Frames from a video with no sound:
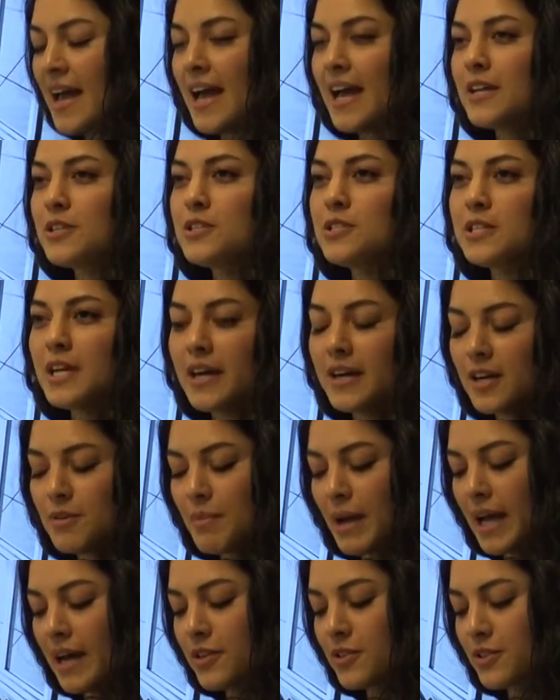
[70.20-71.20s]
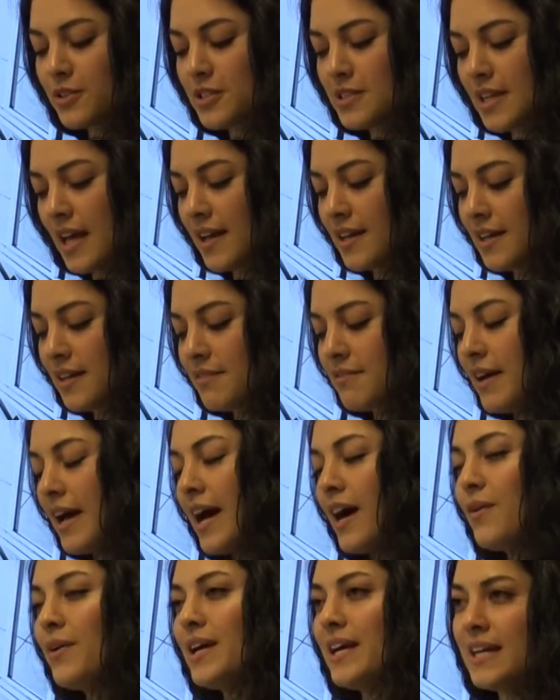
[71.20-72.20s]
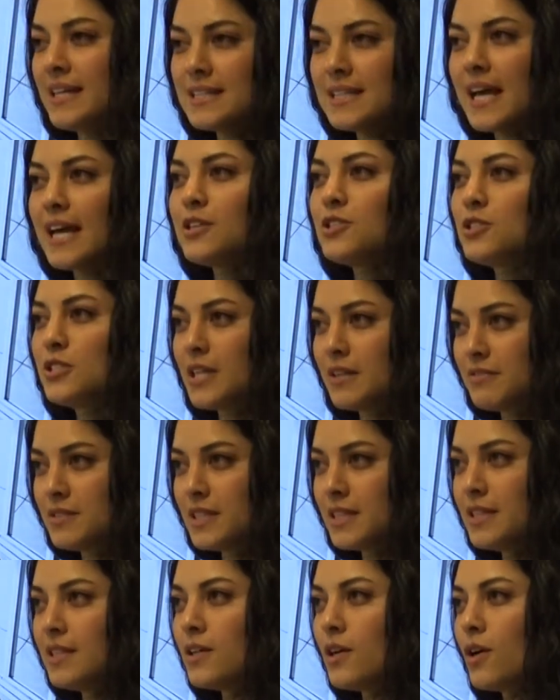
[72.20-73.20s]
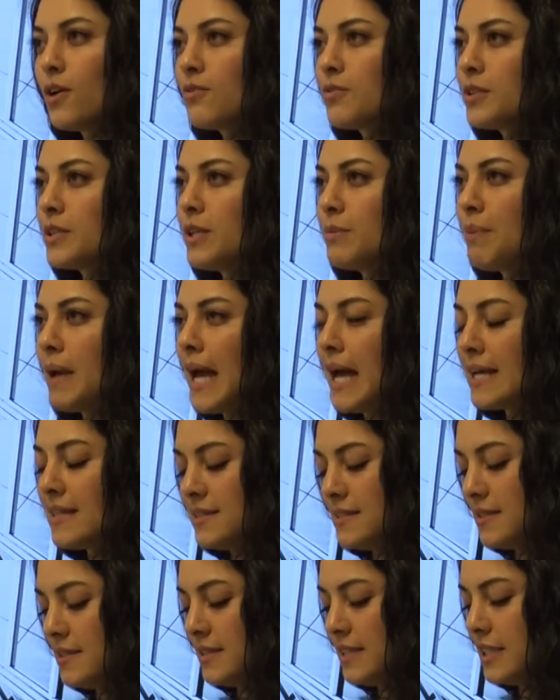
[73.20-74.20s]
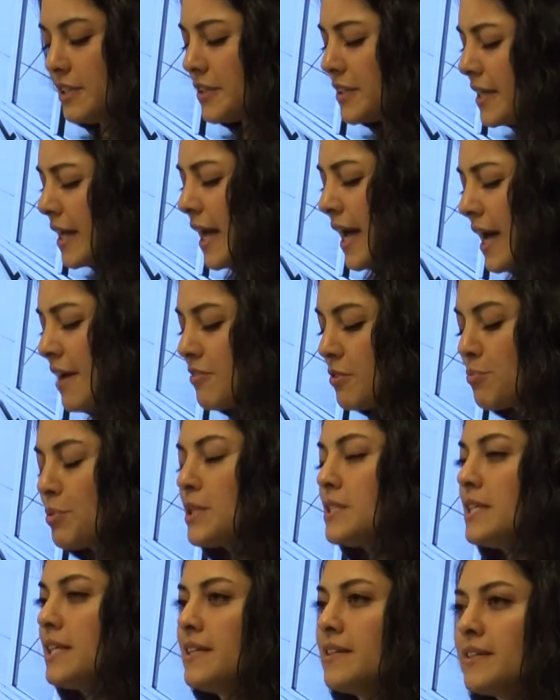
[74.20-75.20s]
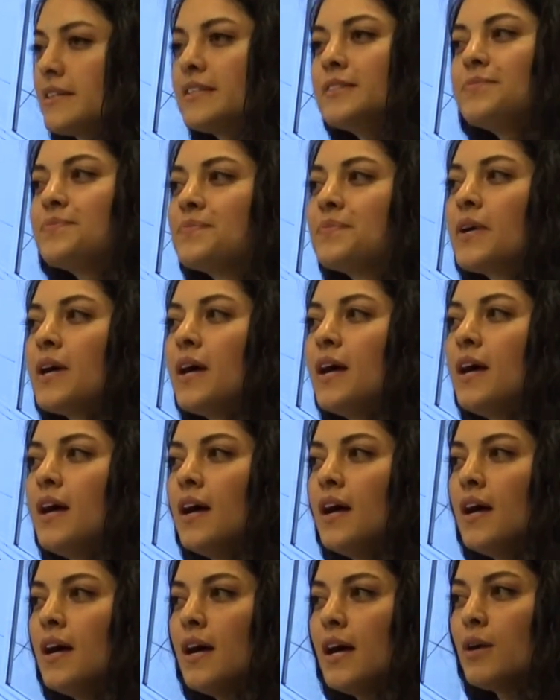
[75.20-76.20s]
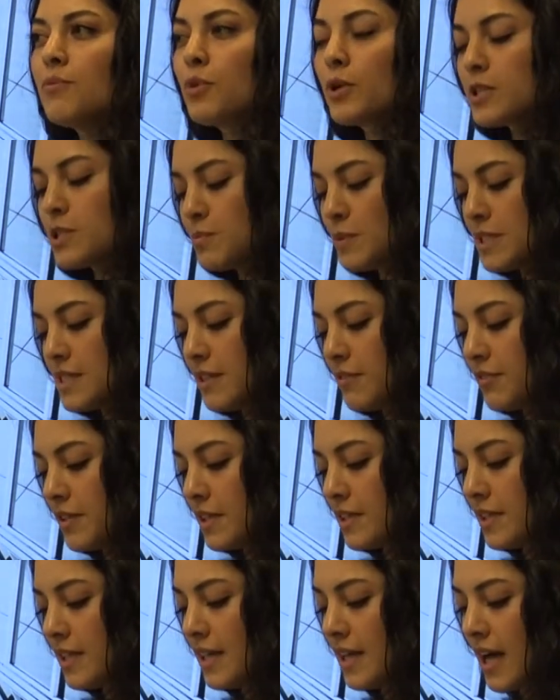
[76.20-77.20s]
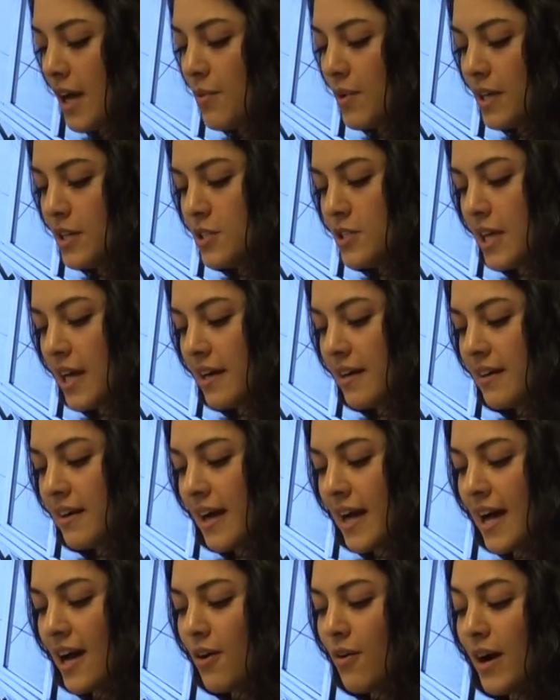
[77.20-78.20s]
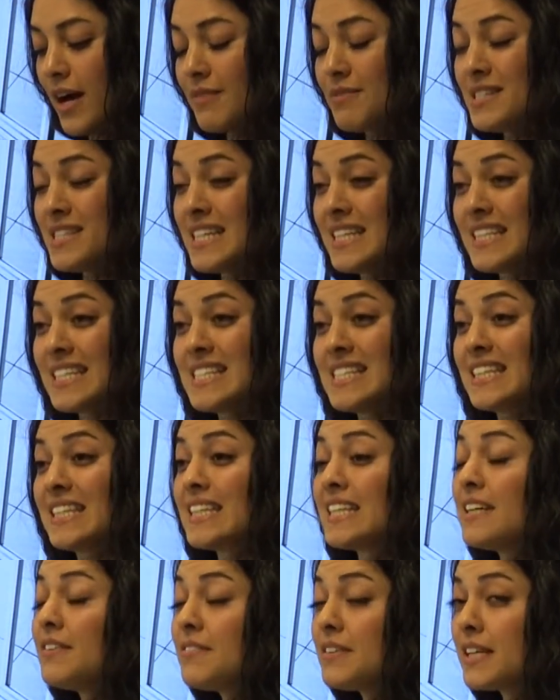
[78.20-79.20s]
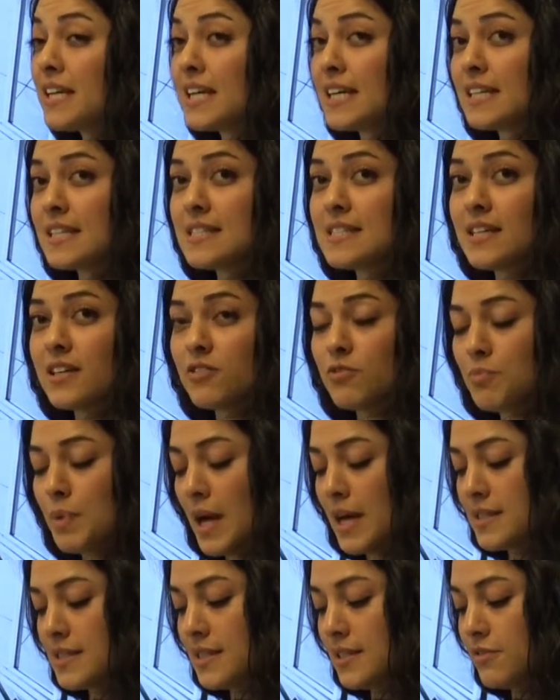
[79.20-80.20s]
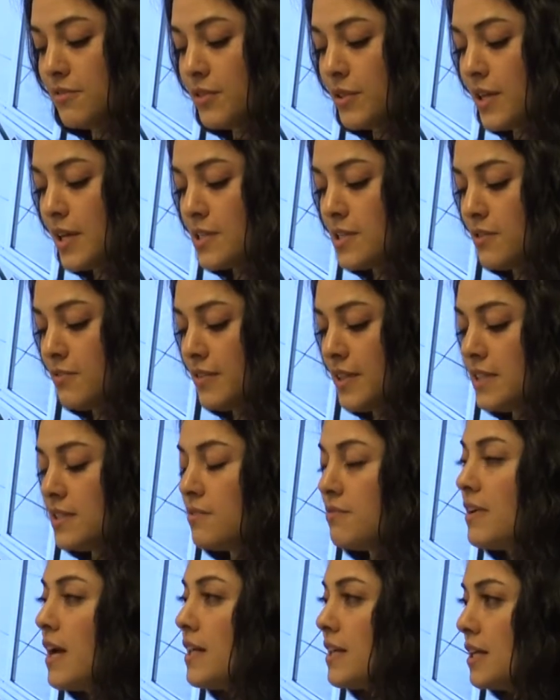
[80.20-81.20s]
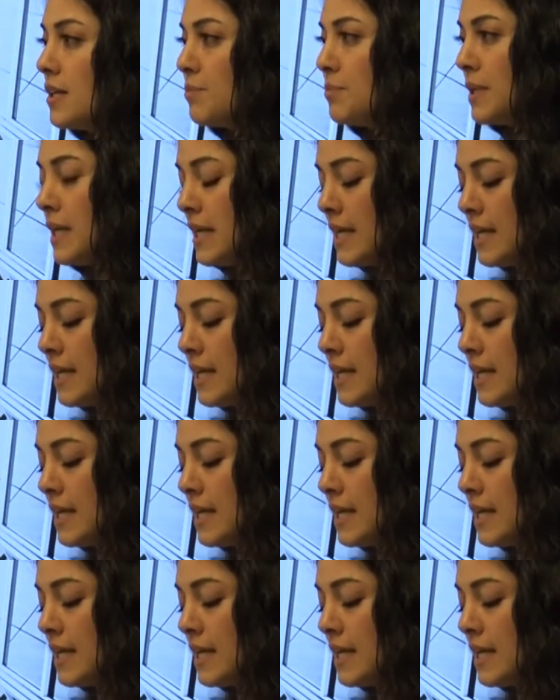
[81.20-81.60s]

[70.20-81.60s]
and share my understanding of how it has shifted over the past year and a half in particular. And more specifically, I want to share how I've seen the significance of positive philosophy develop